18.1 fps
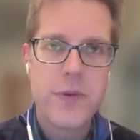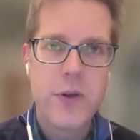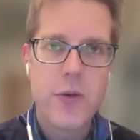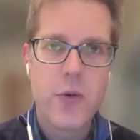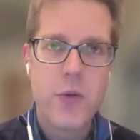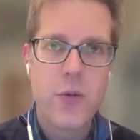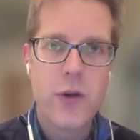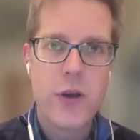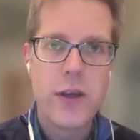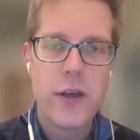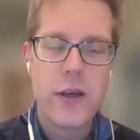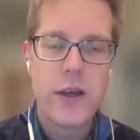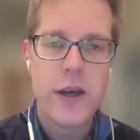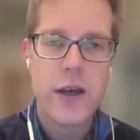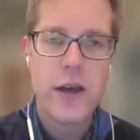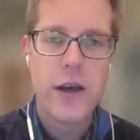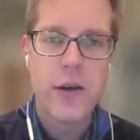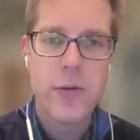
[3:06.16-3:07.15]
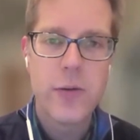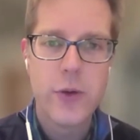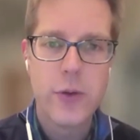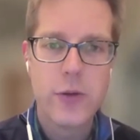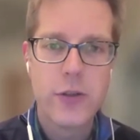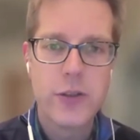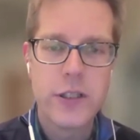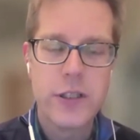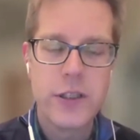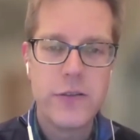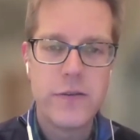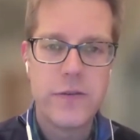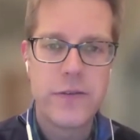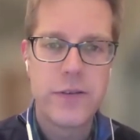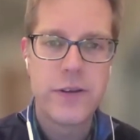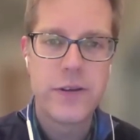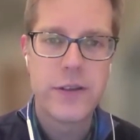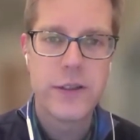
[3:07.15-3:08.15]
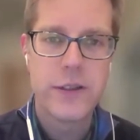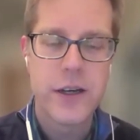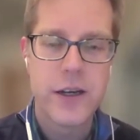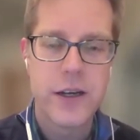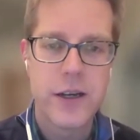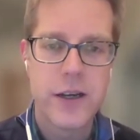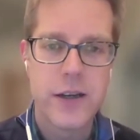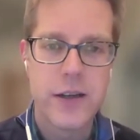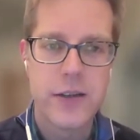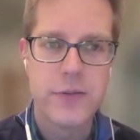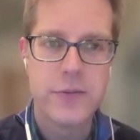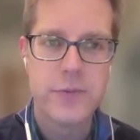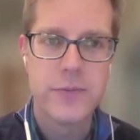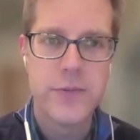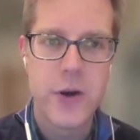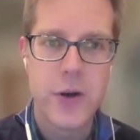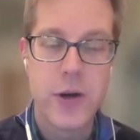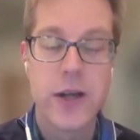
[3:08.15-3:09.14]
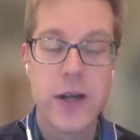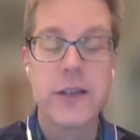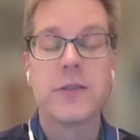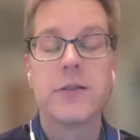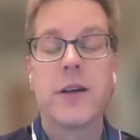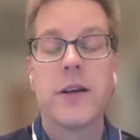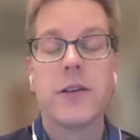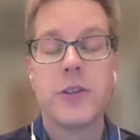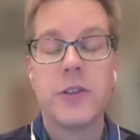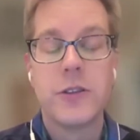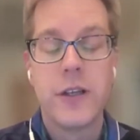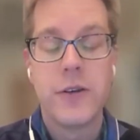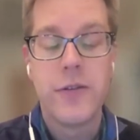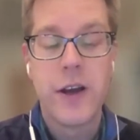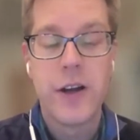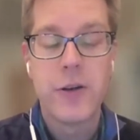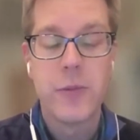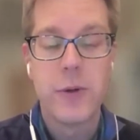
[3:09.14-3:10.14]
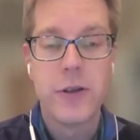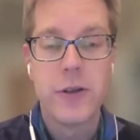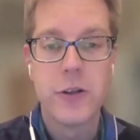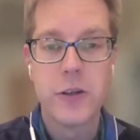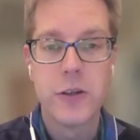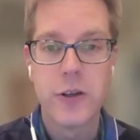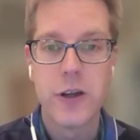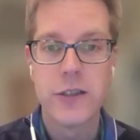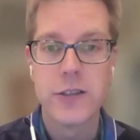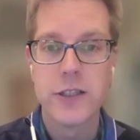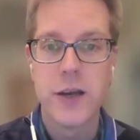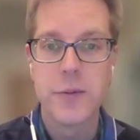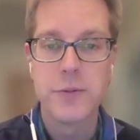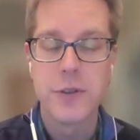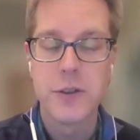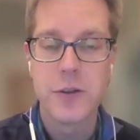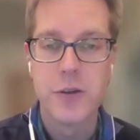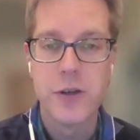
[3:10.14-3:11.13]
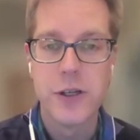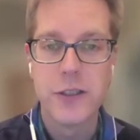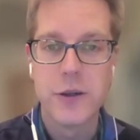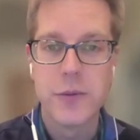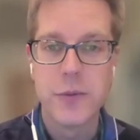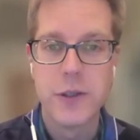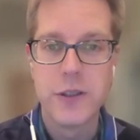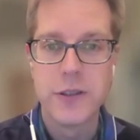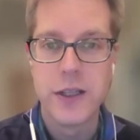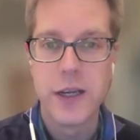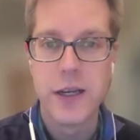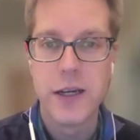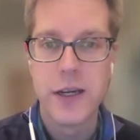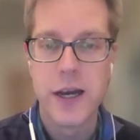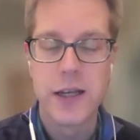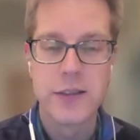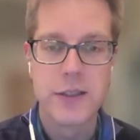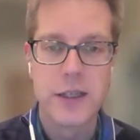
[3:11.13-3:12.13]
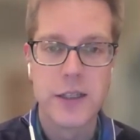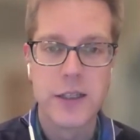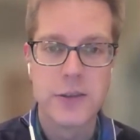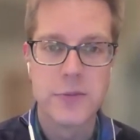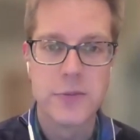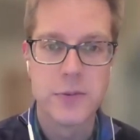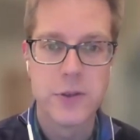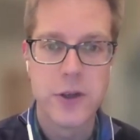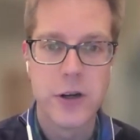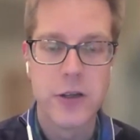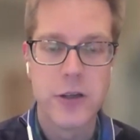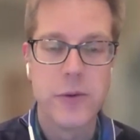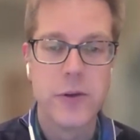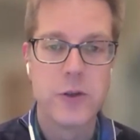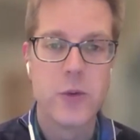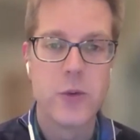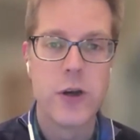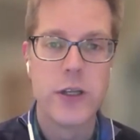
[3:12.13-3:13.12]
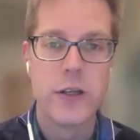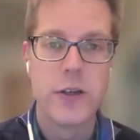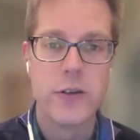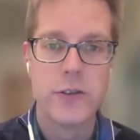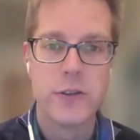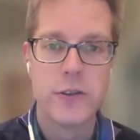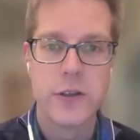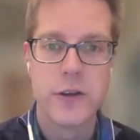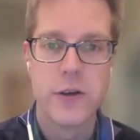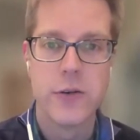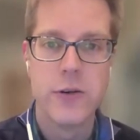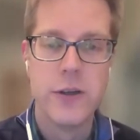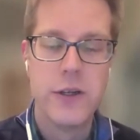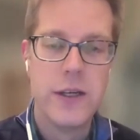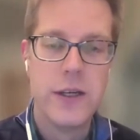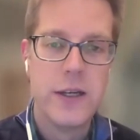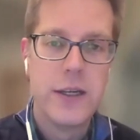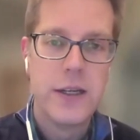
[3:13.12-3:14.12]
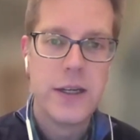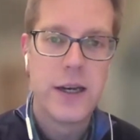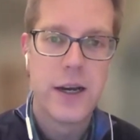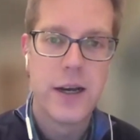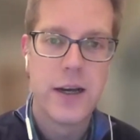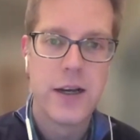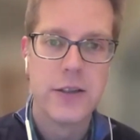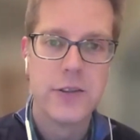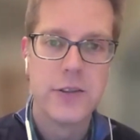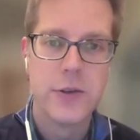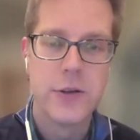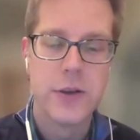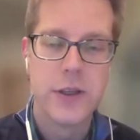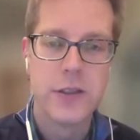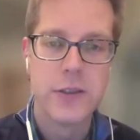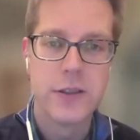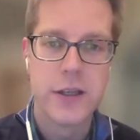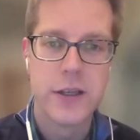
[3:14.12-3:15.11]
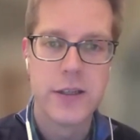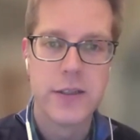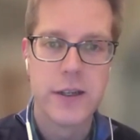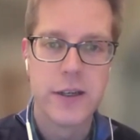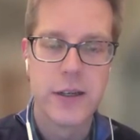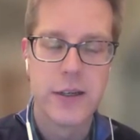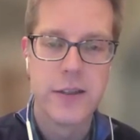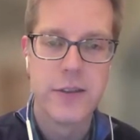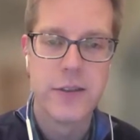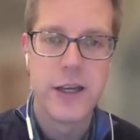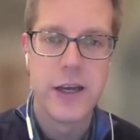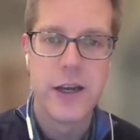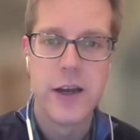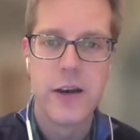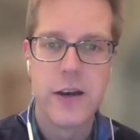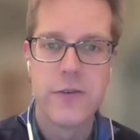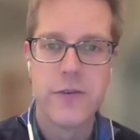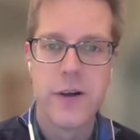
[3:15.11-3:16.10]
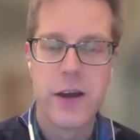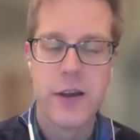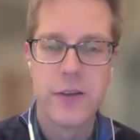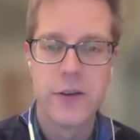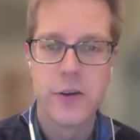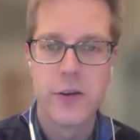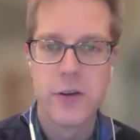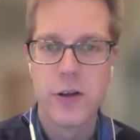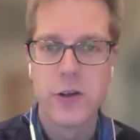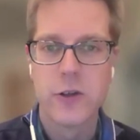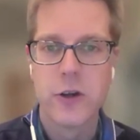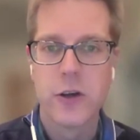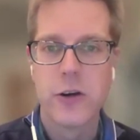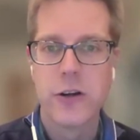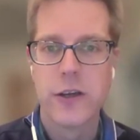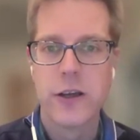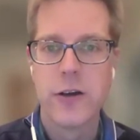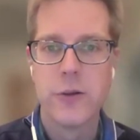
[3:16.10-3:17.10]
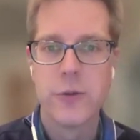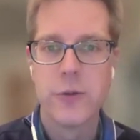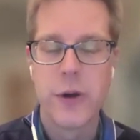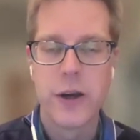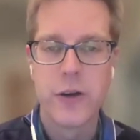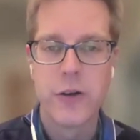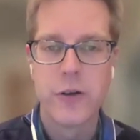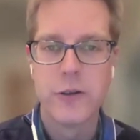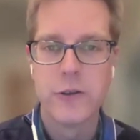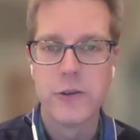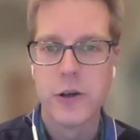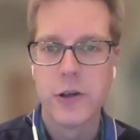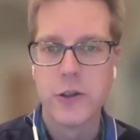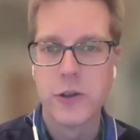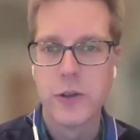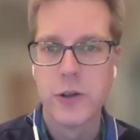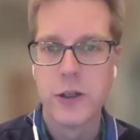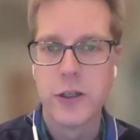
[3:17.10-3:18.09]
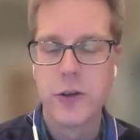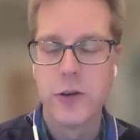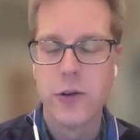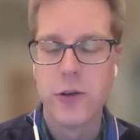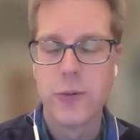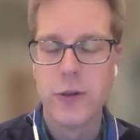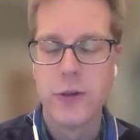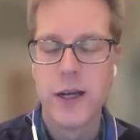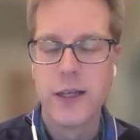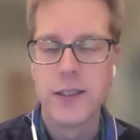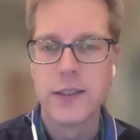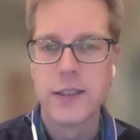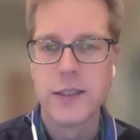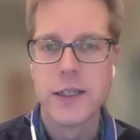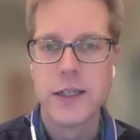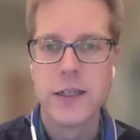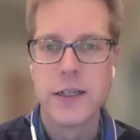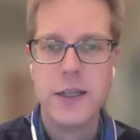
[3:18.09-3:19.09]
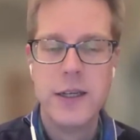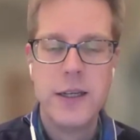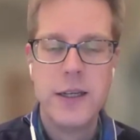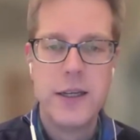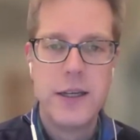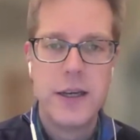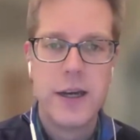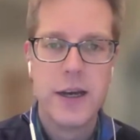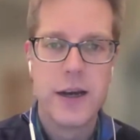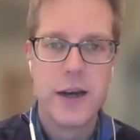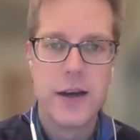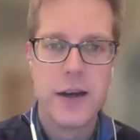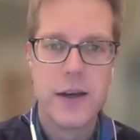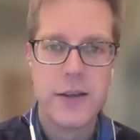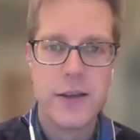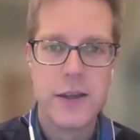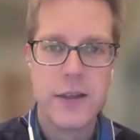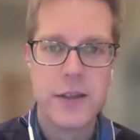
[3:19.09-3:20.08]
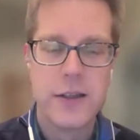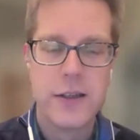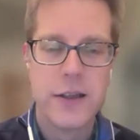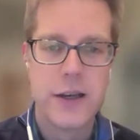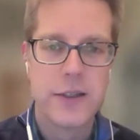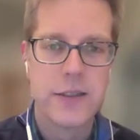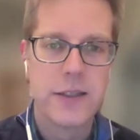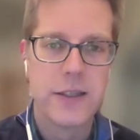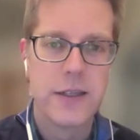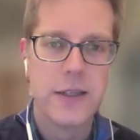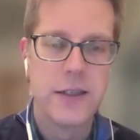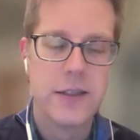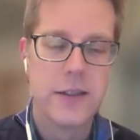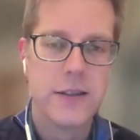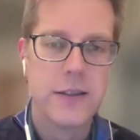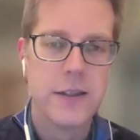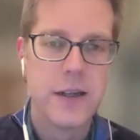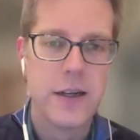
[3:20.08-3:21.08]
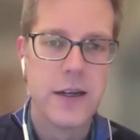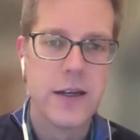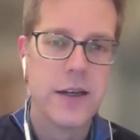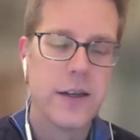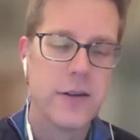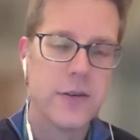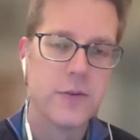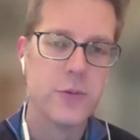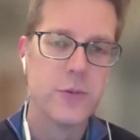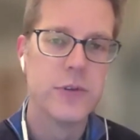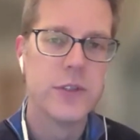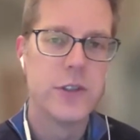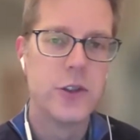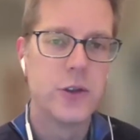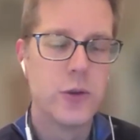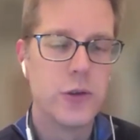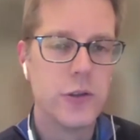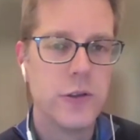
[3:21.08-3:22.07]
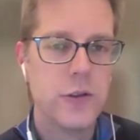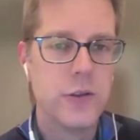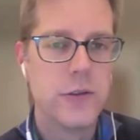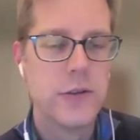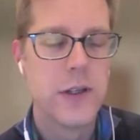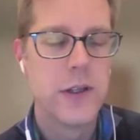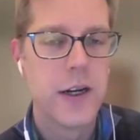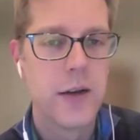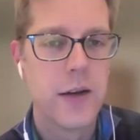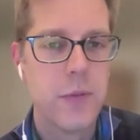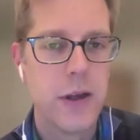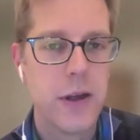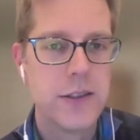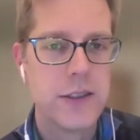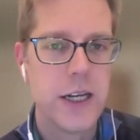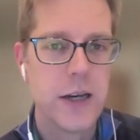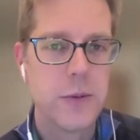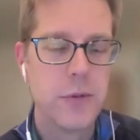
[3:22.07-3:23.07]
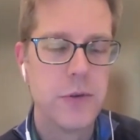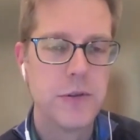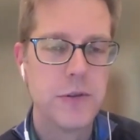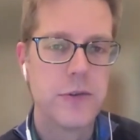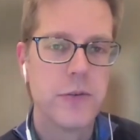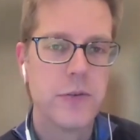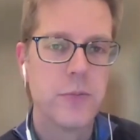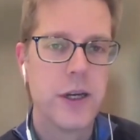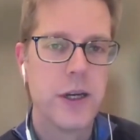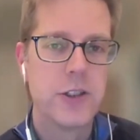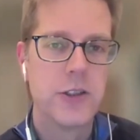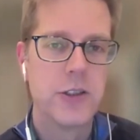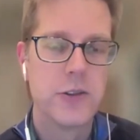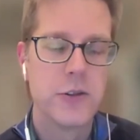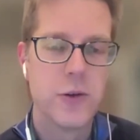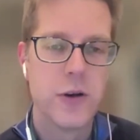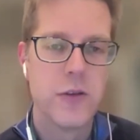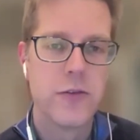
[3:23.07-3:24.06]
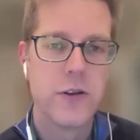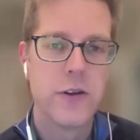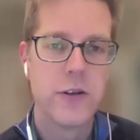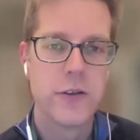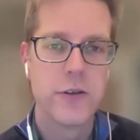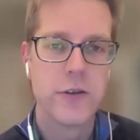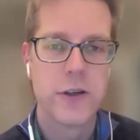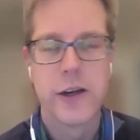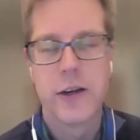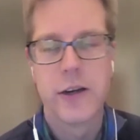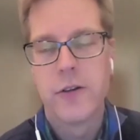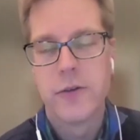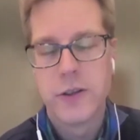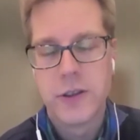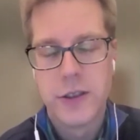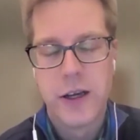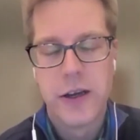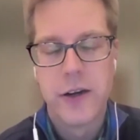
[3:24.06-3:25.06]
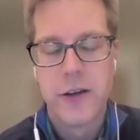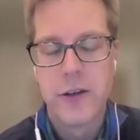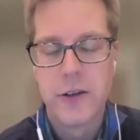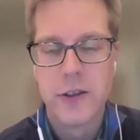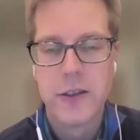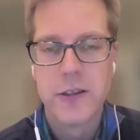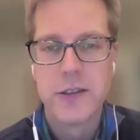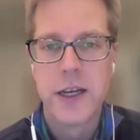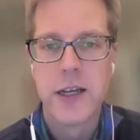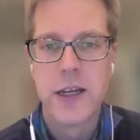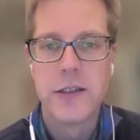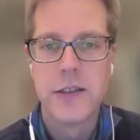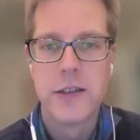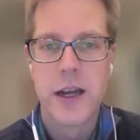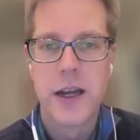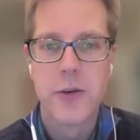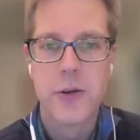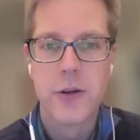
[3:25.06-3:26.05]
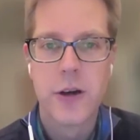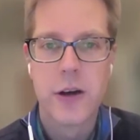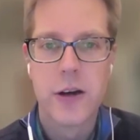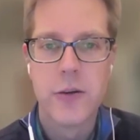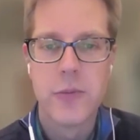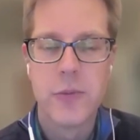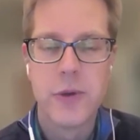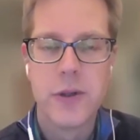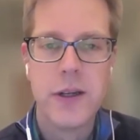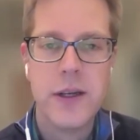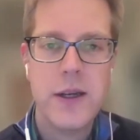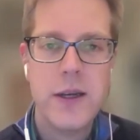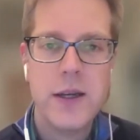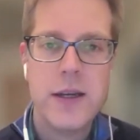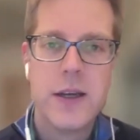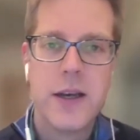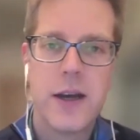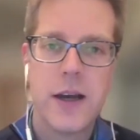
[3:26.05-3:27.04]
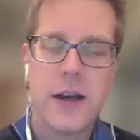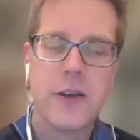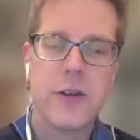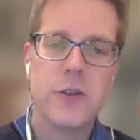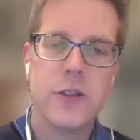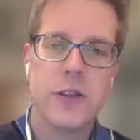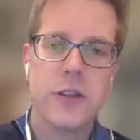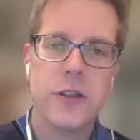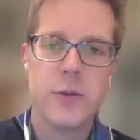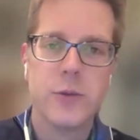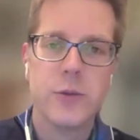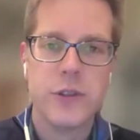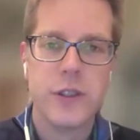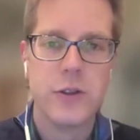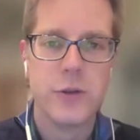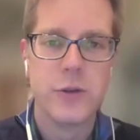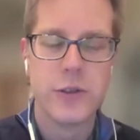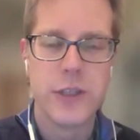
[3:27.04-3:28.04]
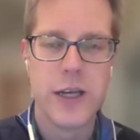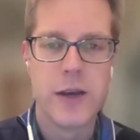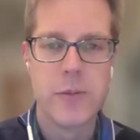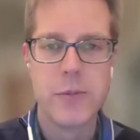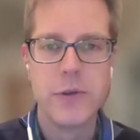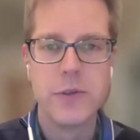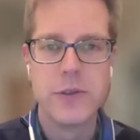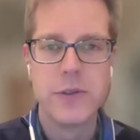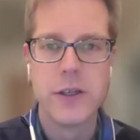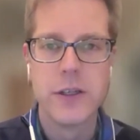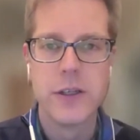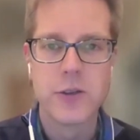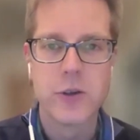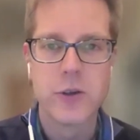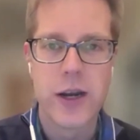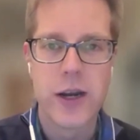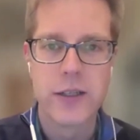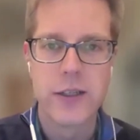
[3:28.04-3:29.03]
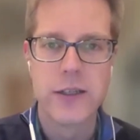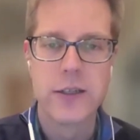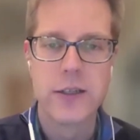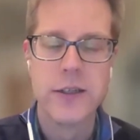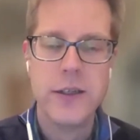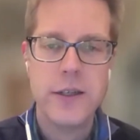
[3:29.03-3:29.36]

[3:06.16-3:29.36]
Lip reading: We receive, or I guess I should say, Vanderbilt took a lot of steps to create some of these data assets starting about 20 years ago. And so things like de-identifying their electronic health record, structuring and normalizing it. And then collecting residual blood samples from patients who have clinical care, obviously done under consent in that regard, but using these residual samples and extracting